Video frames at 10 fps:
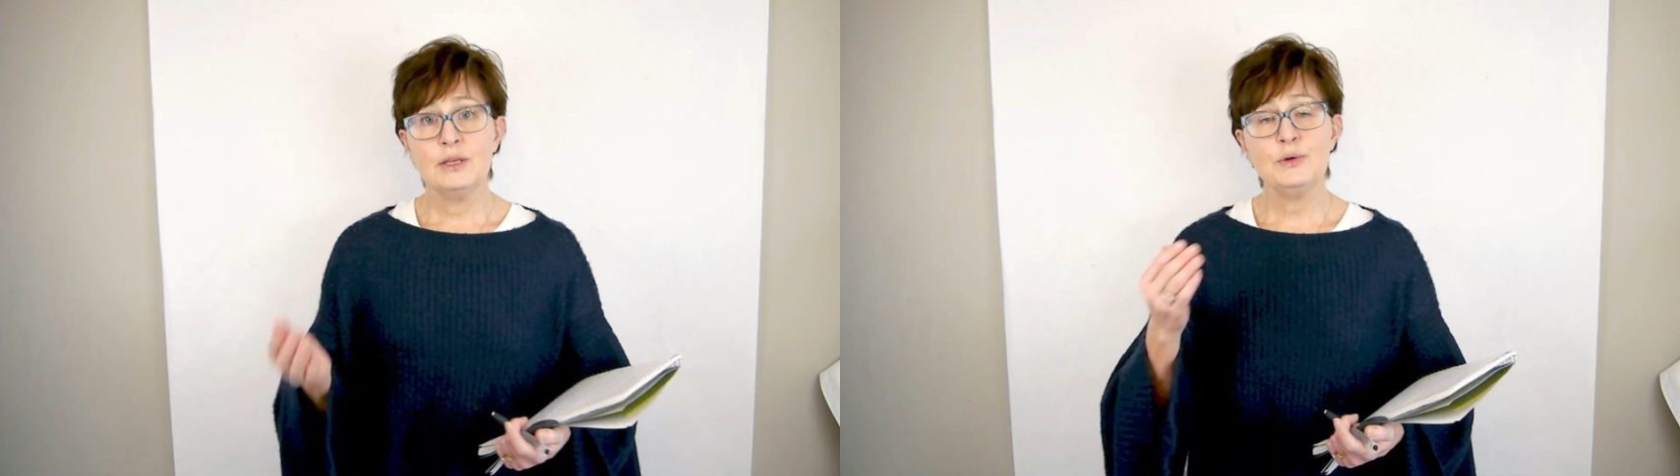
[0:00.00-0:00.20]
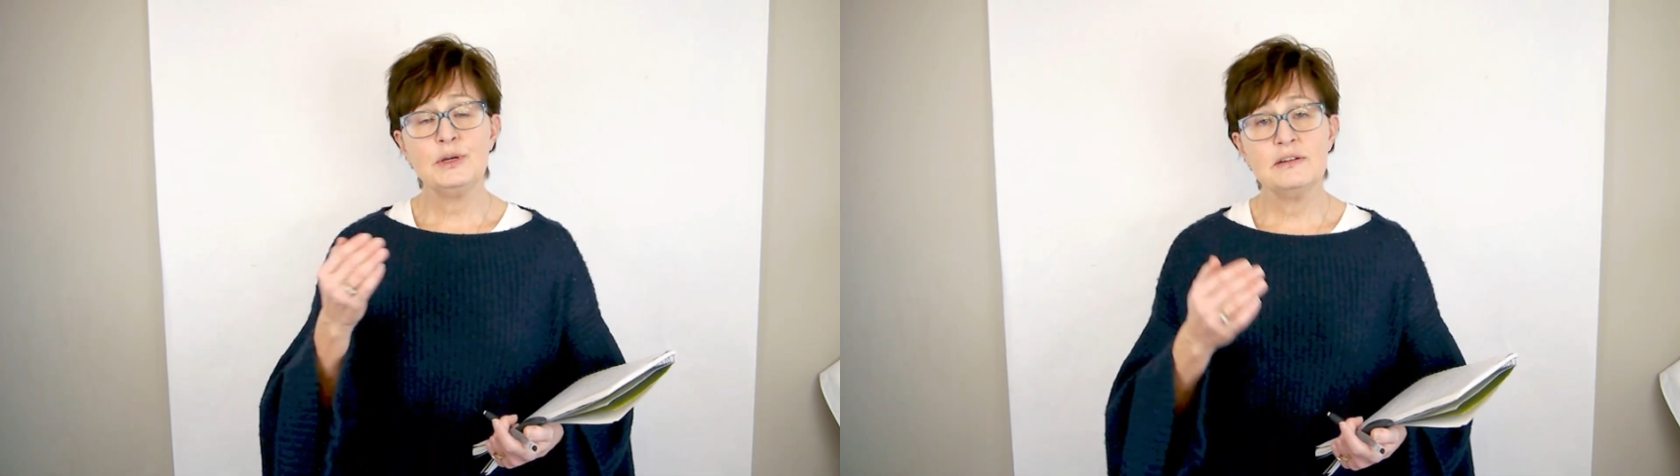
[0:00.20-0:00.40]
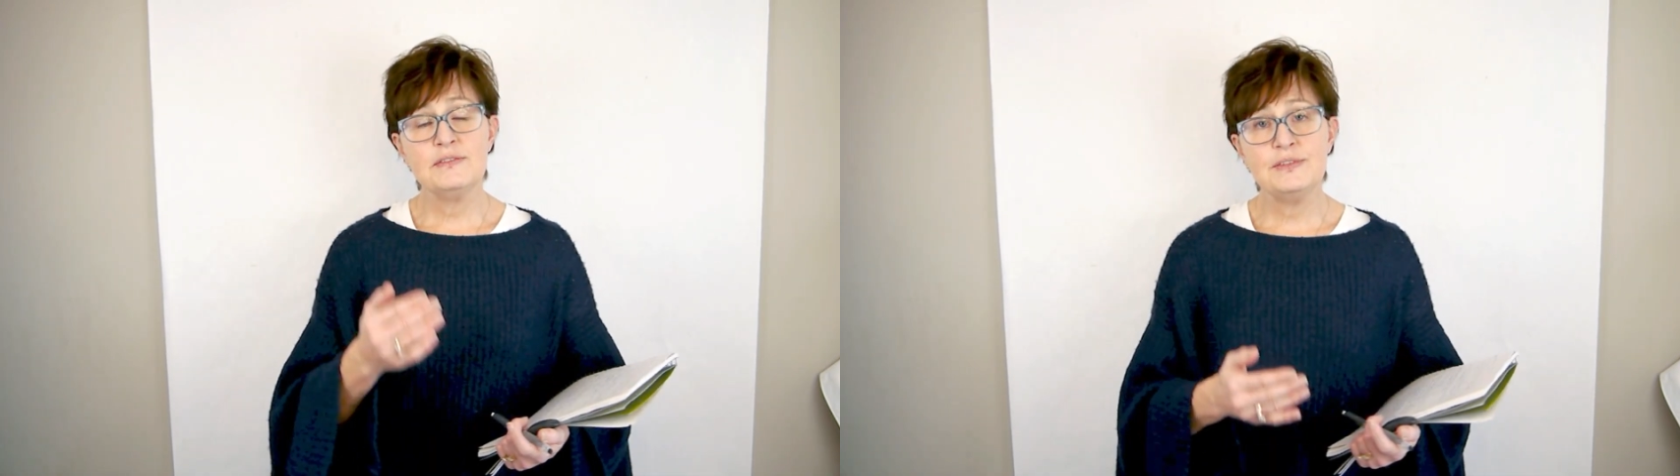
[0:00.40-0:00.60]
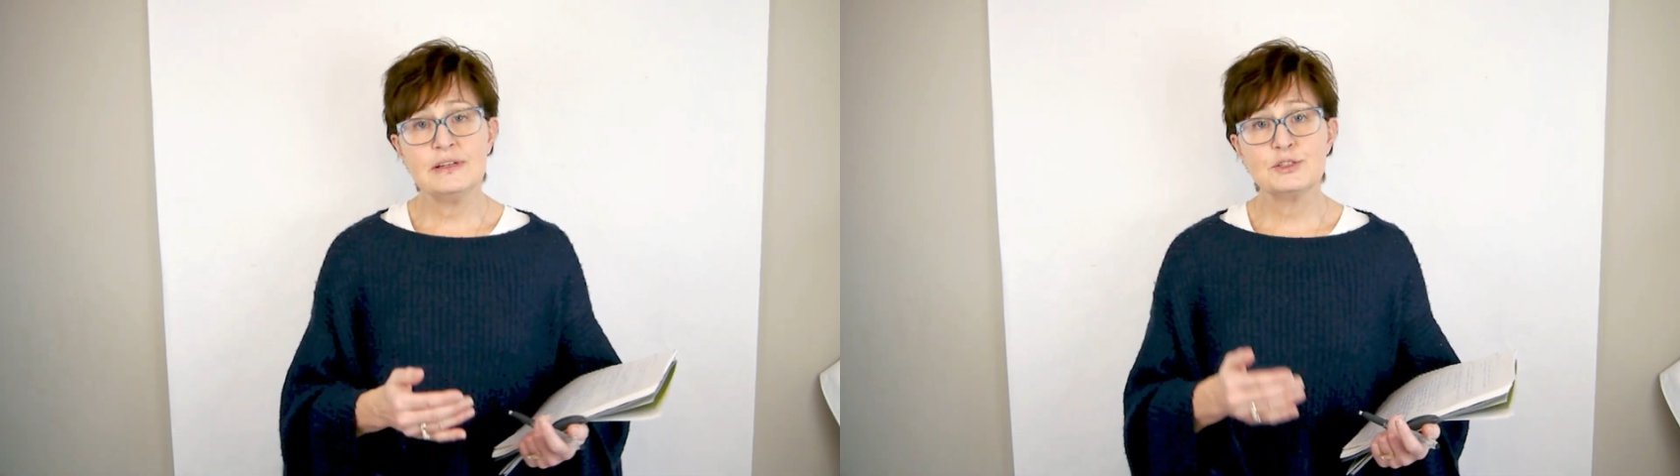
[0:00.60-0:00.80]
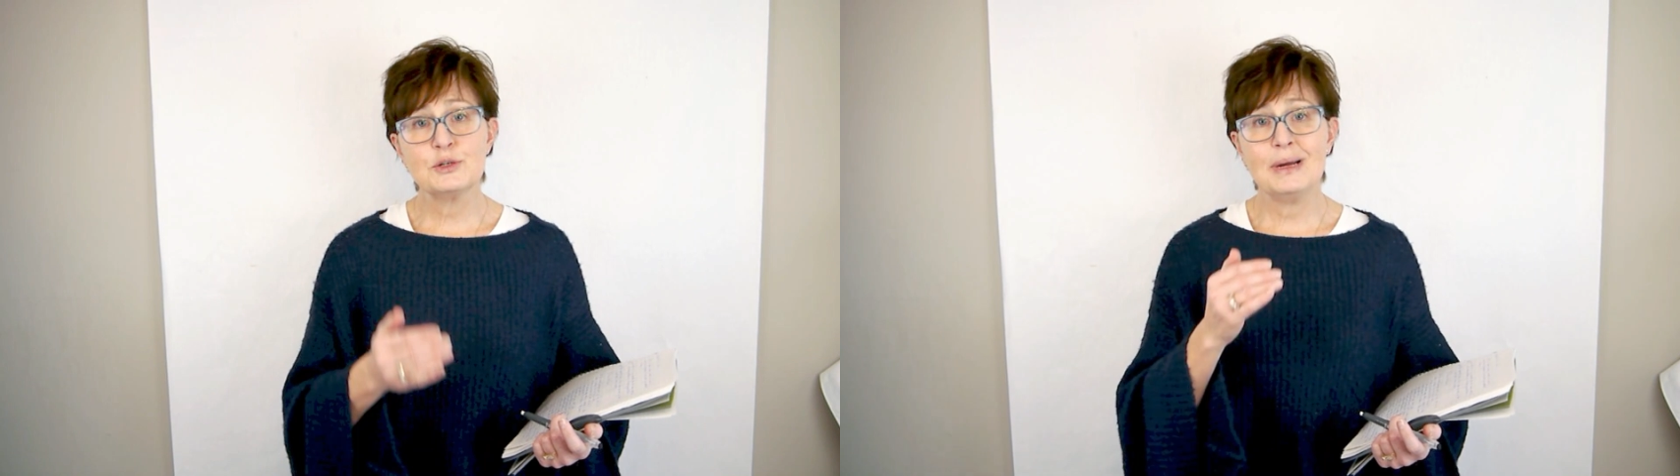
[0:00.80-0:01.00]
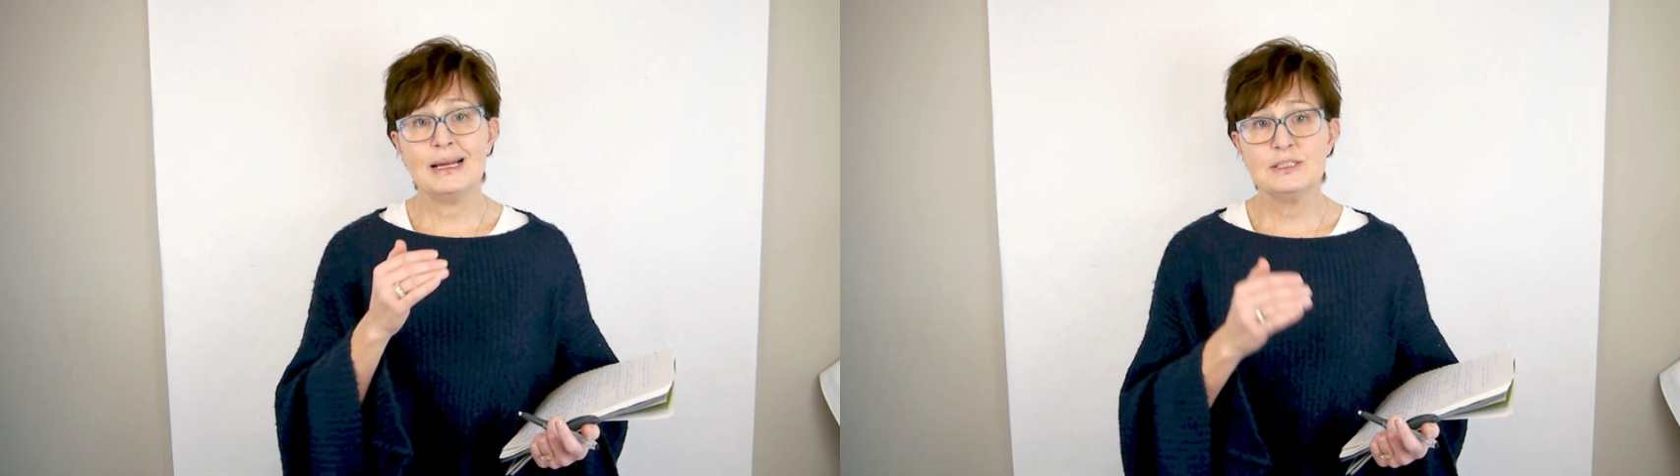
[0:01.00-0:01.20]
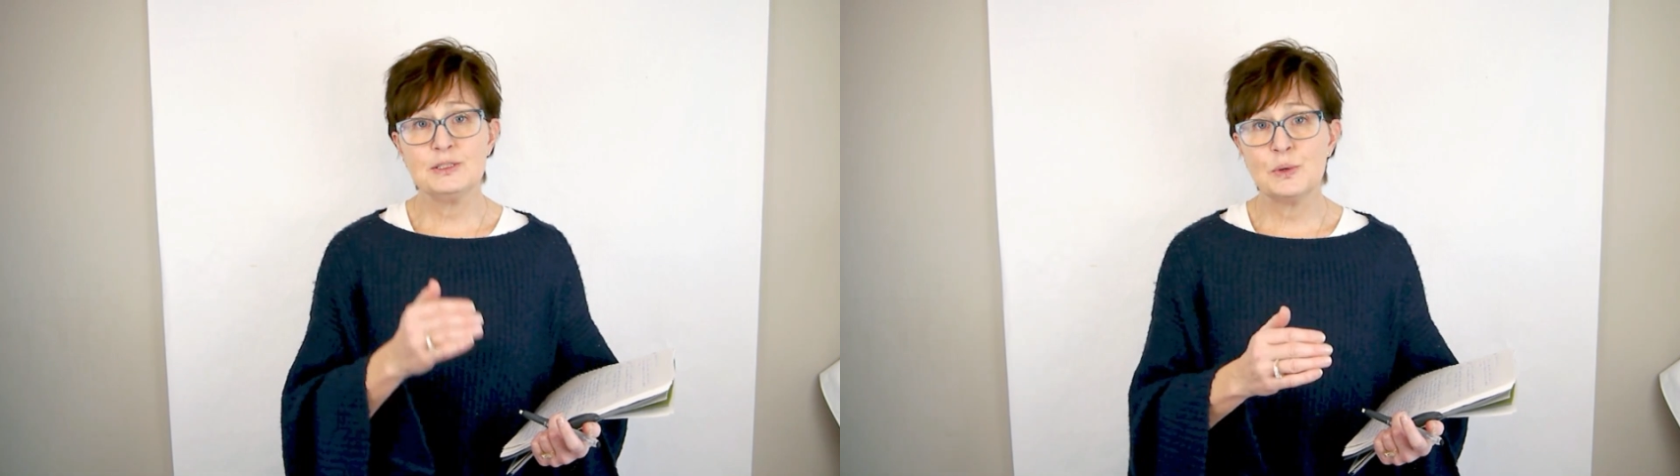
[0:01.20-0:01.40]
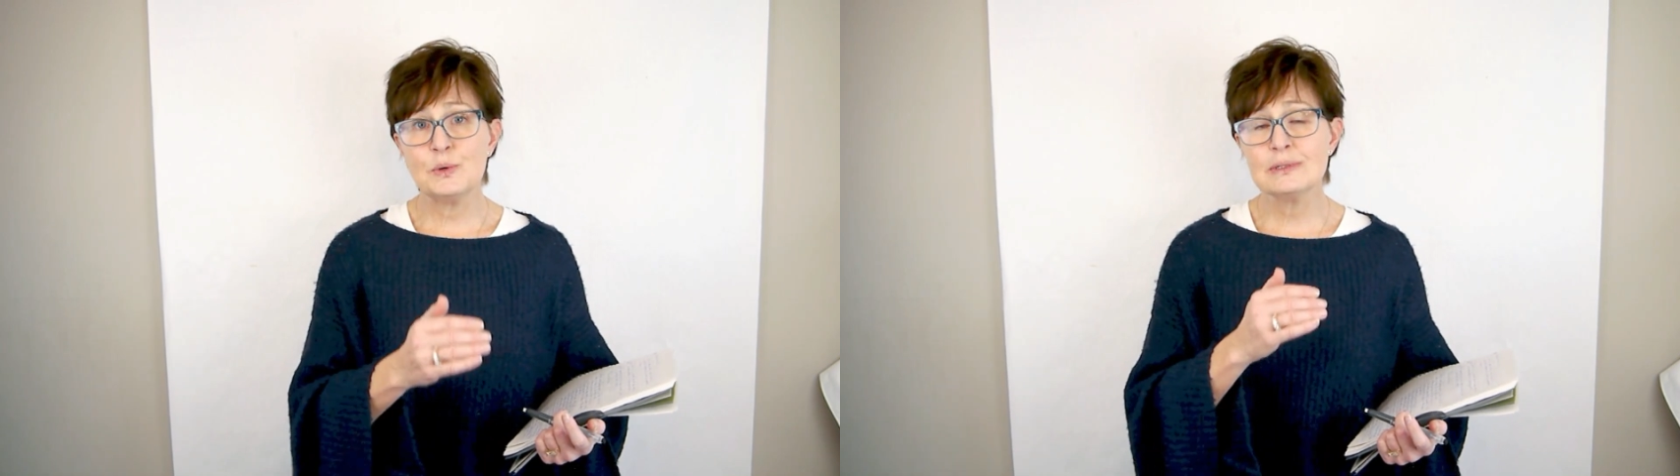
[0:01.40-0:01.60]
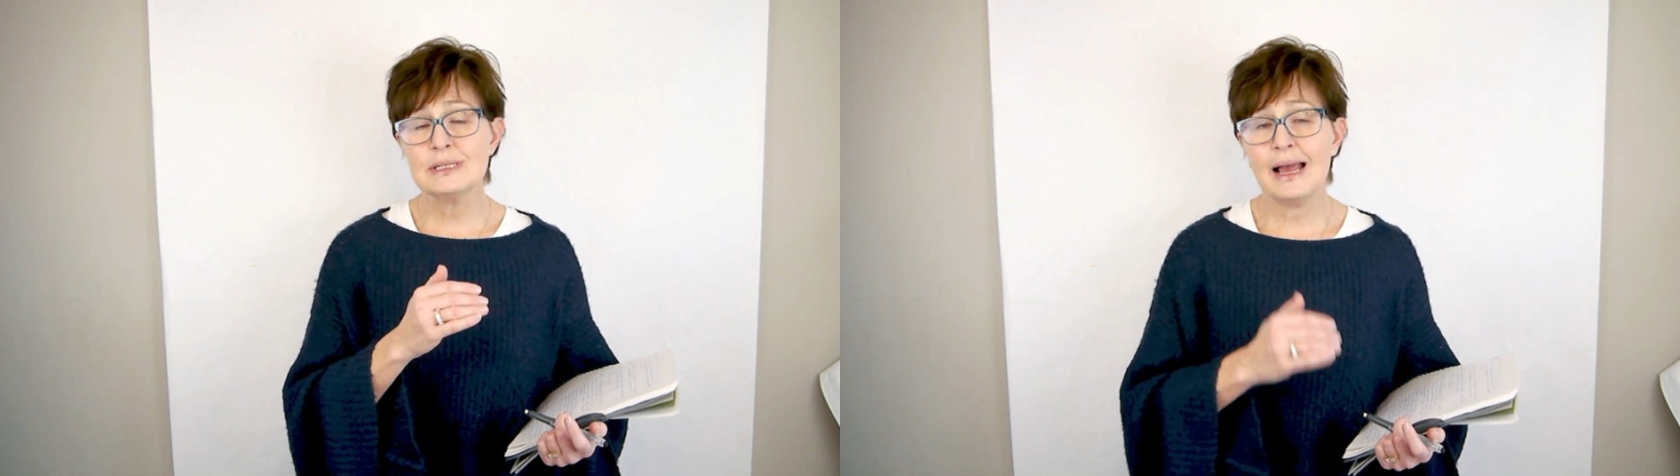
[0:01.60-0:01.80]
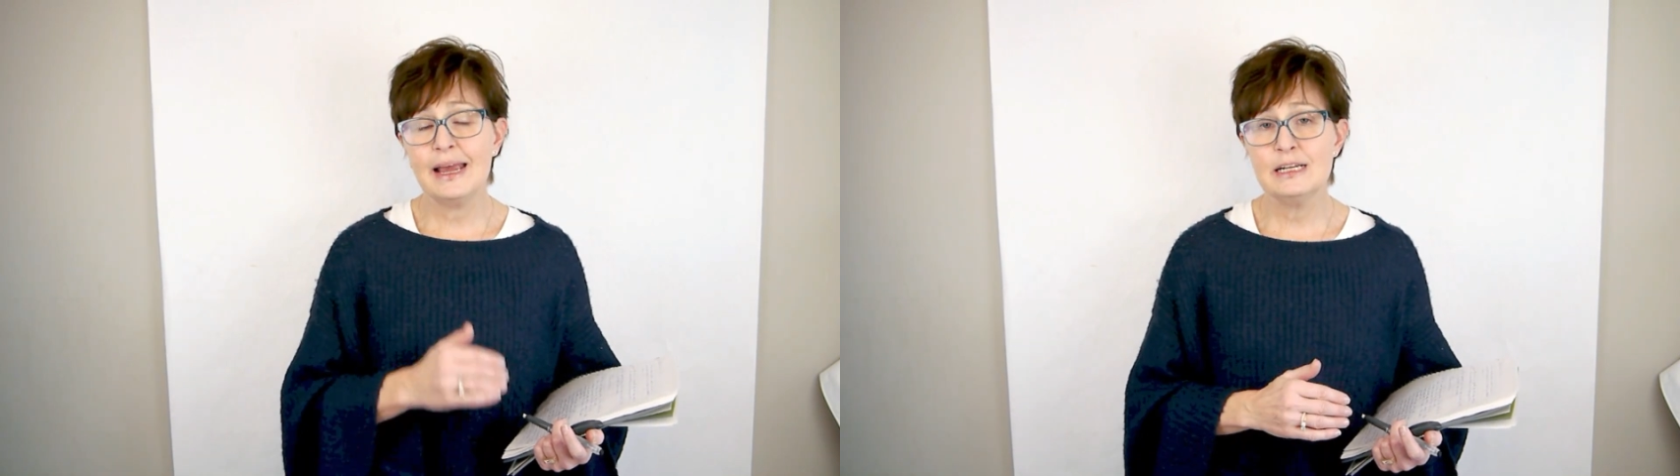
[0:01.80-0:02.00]
You can filter by
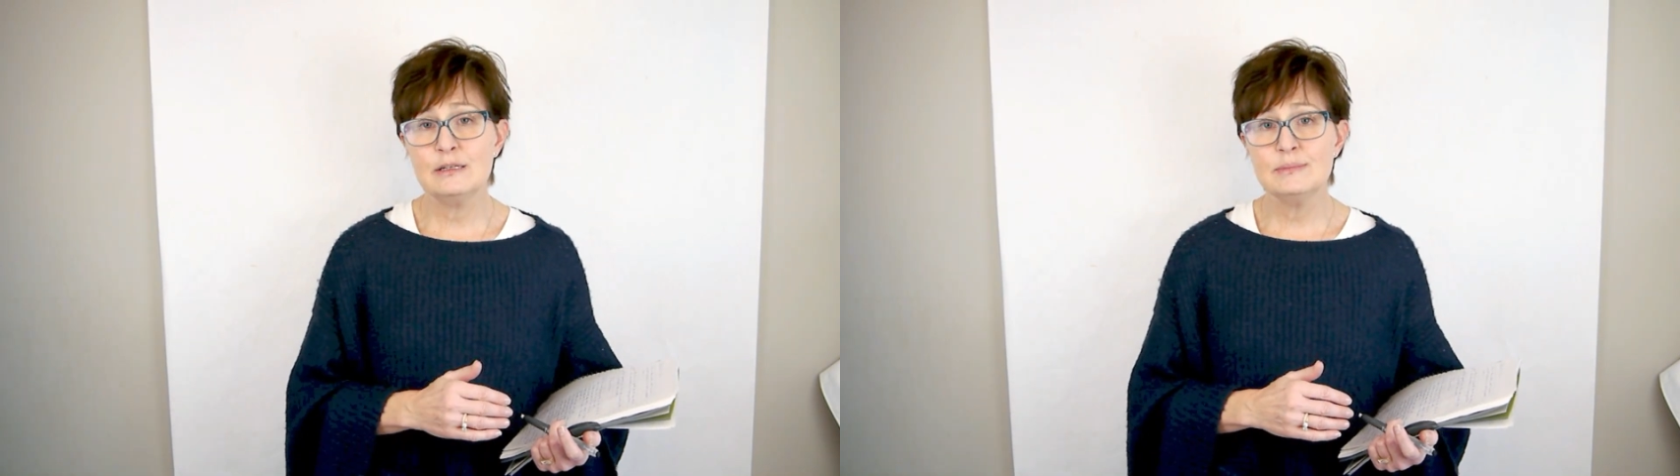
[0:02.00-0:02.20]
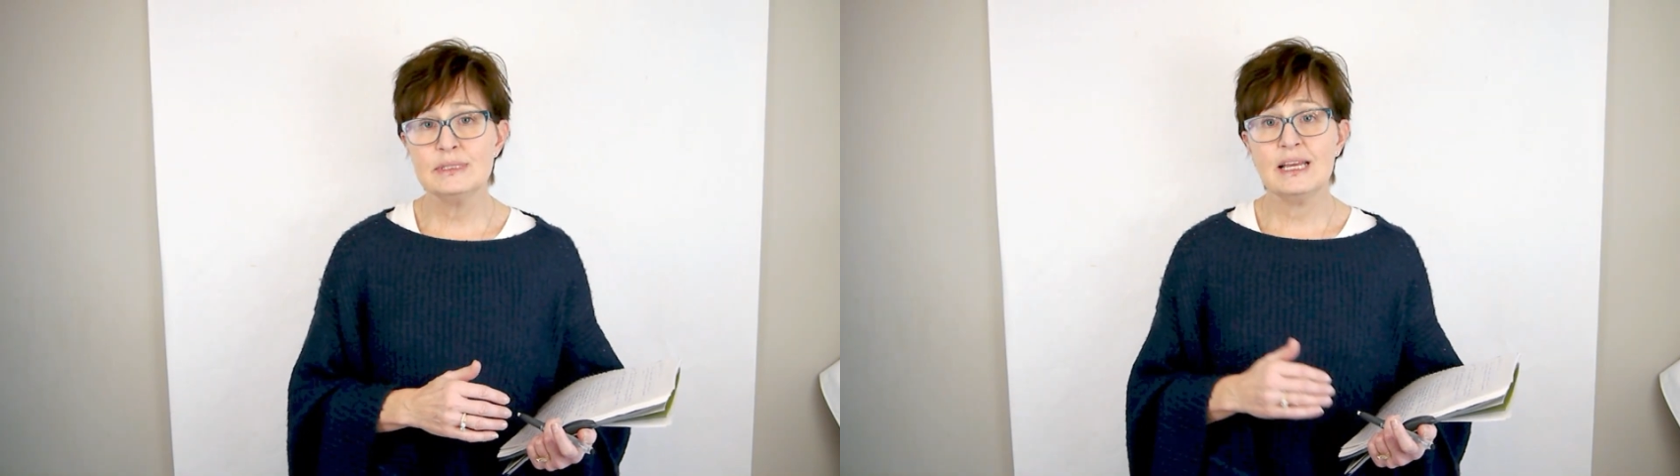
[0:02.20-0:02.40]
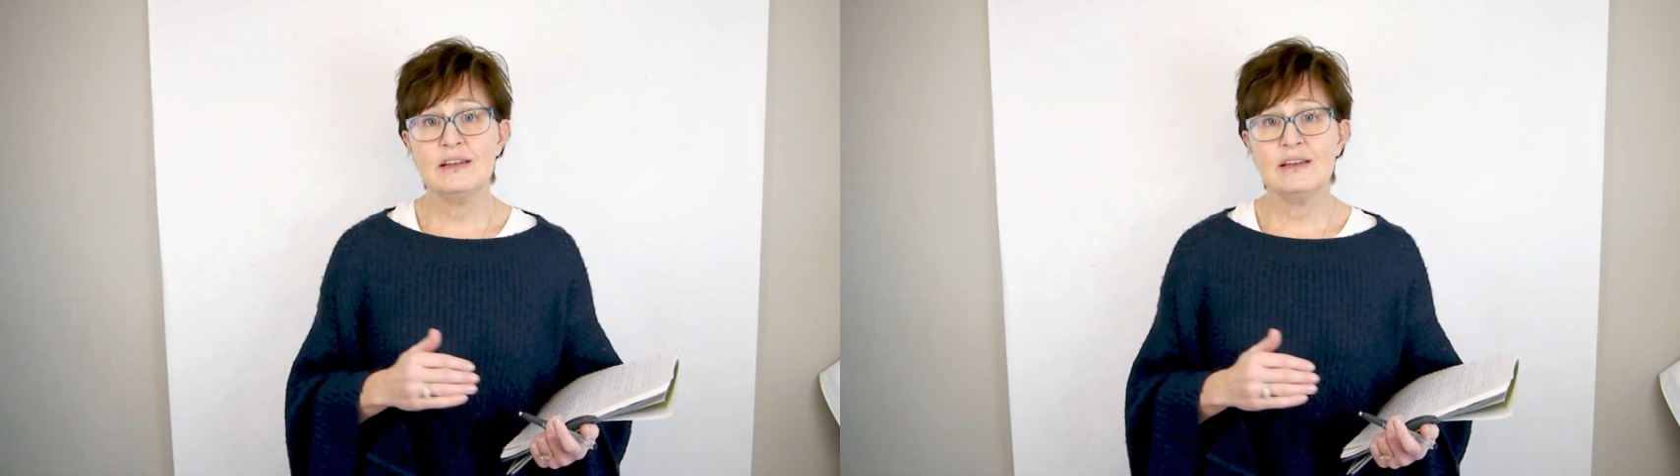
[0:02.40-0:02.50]
sold items